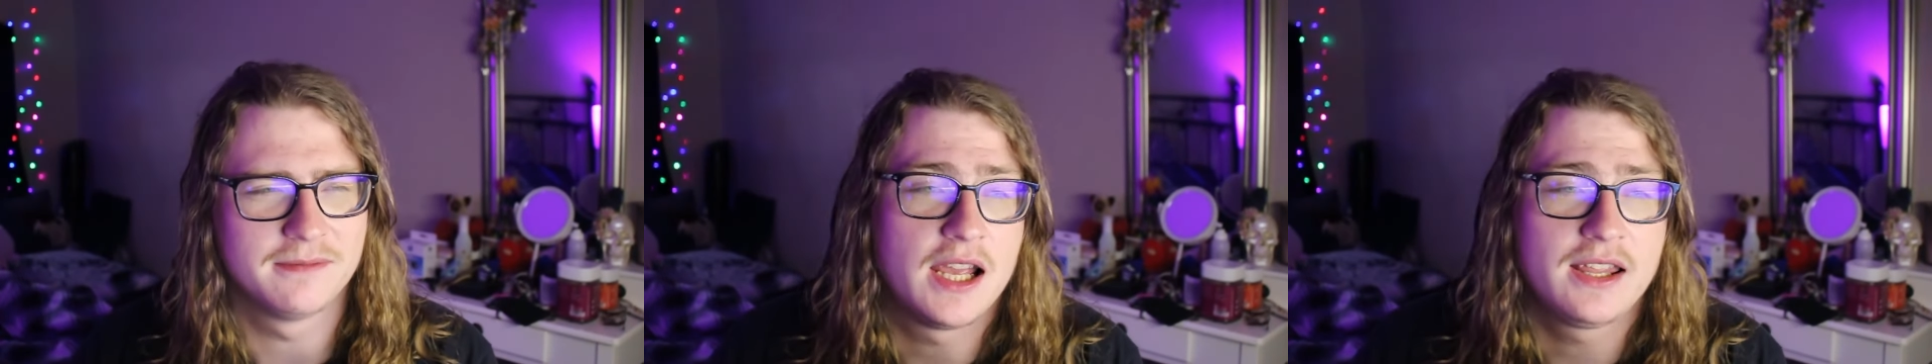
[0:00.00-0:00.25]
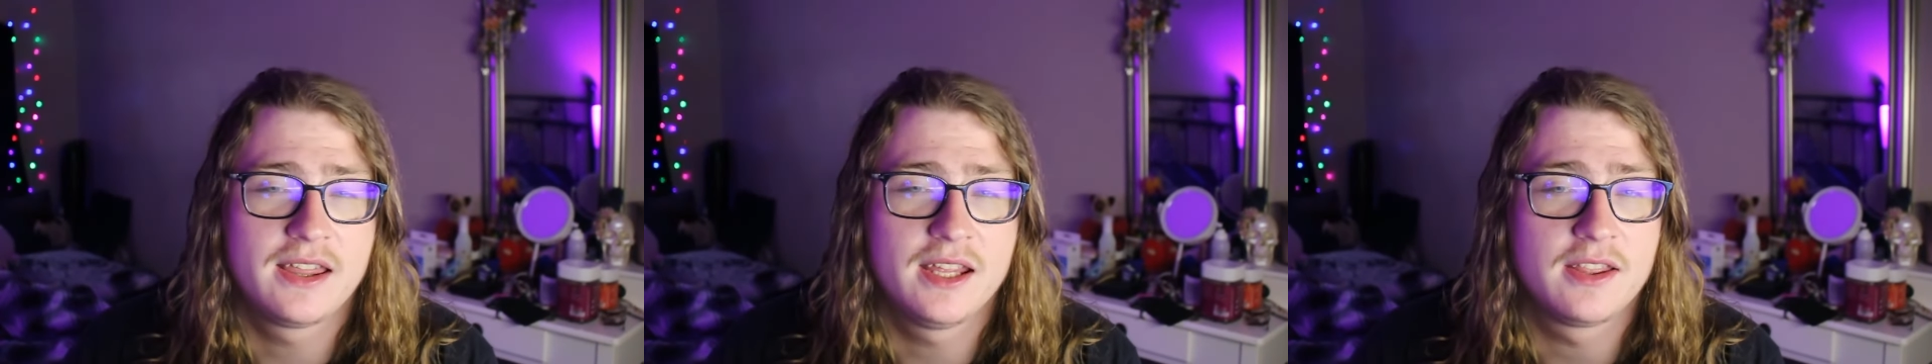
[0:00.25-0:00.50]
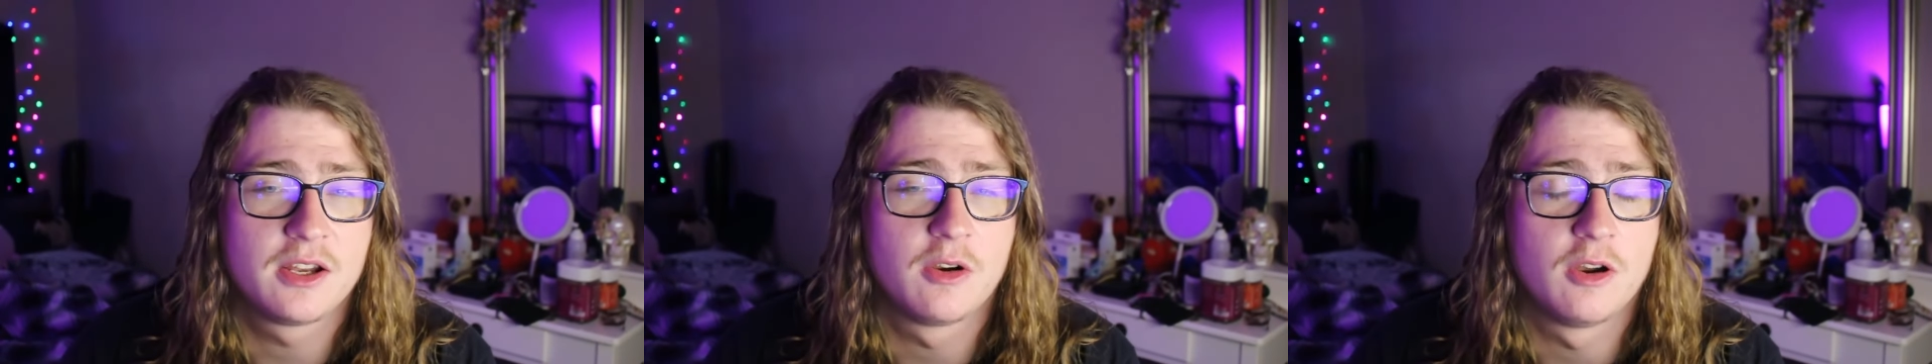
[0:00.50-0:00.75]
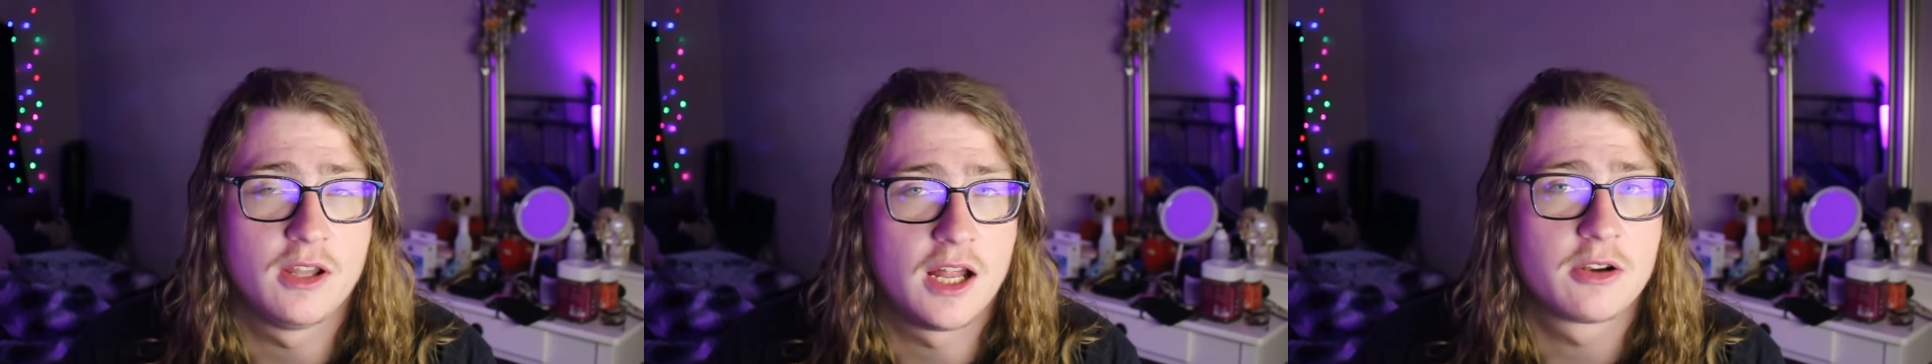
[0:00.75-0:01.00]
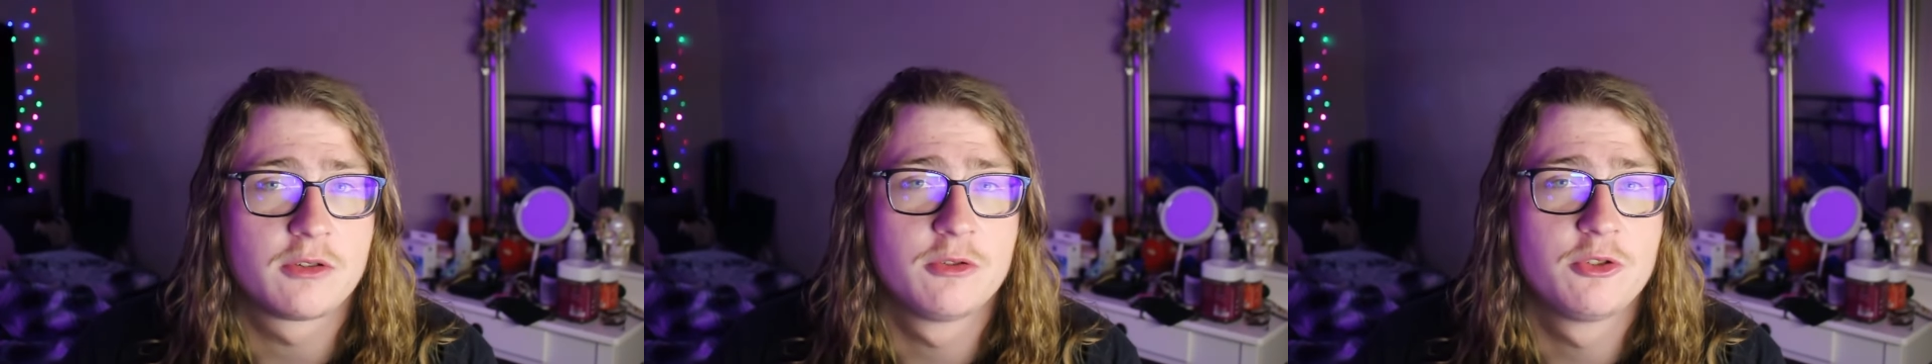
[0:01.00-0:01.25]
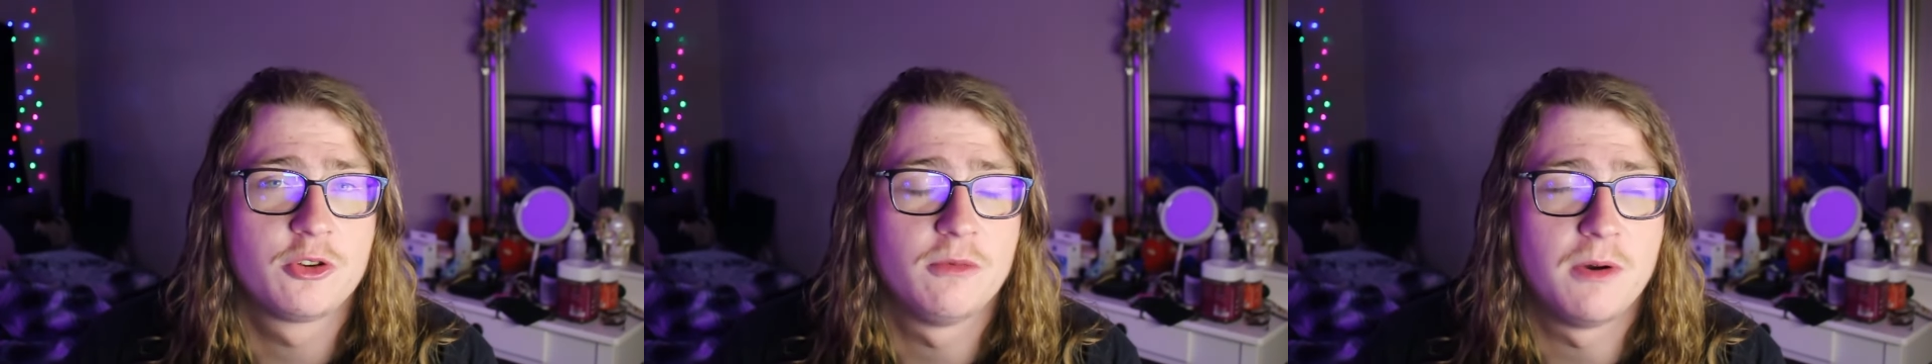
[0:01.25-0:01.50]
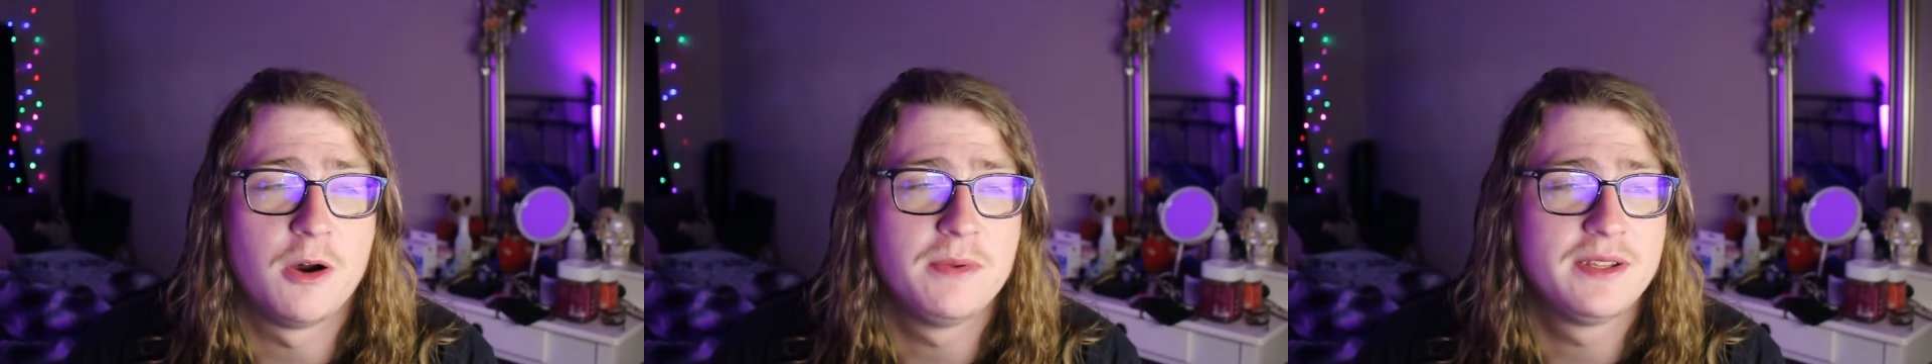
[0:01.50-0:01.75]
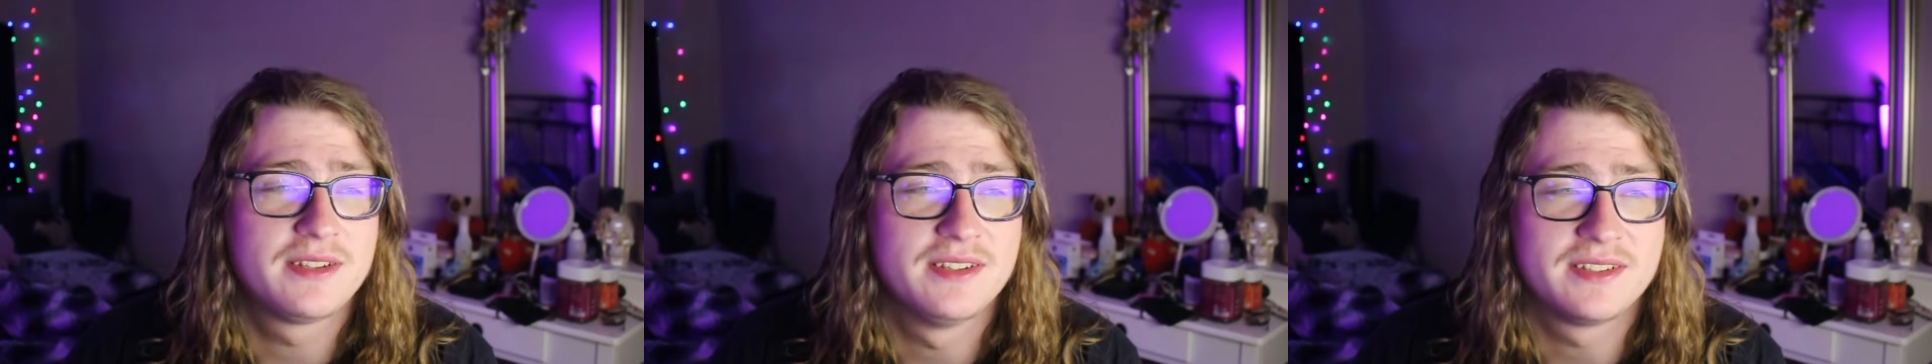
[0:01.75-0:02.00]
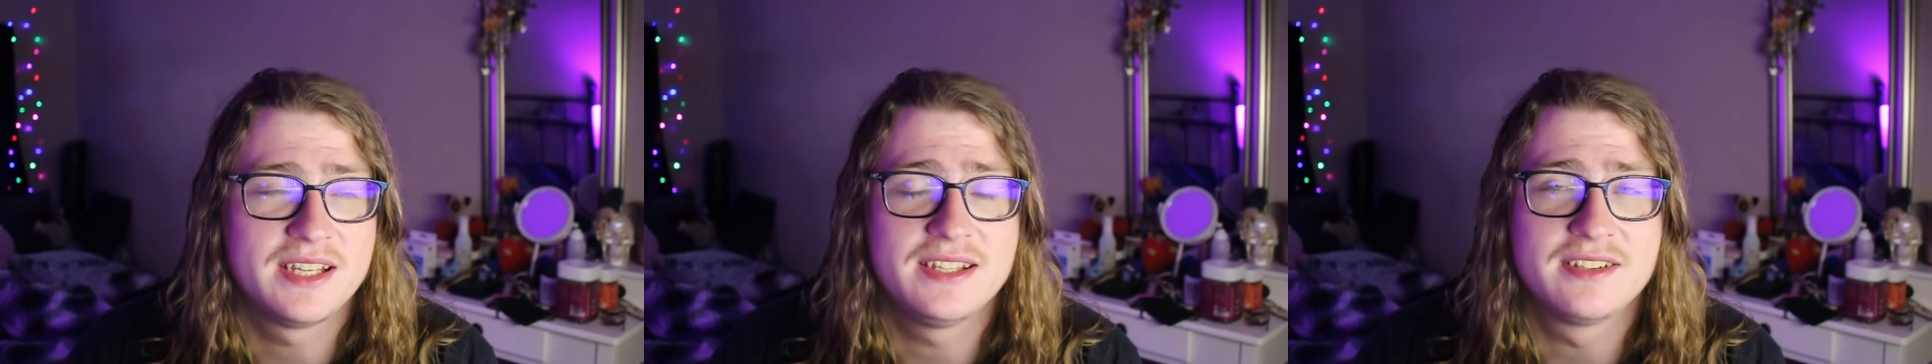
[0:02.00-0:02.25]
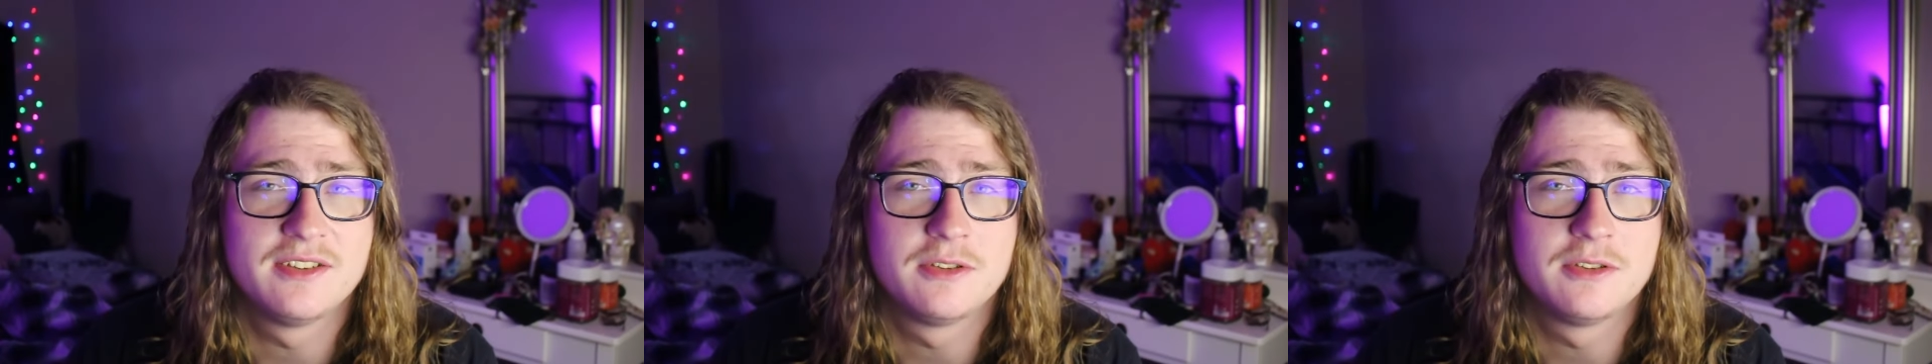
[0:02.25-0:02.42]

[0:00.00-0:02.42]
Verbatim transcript: I think there are a lot of crucial moments in season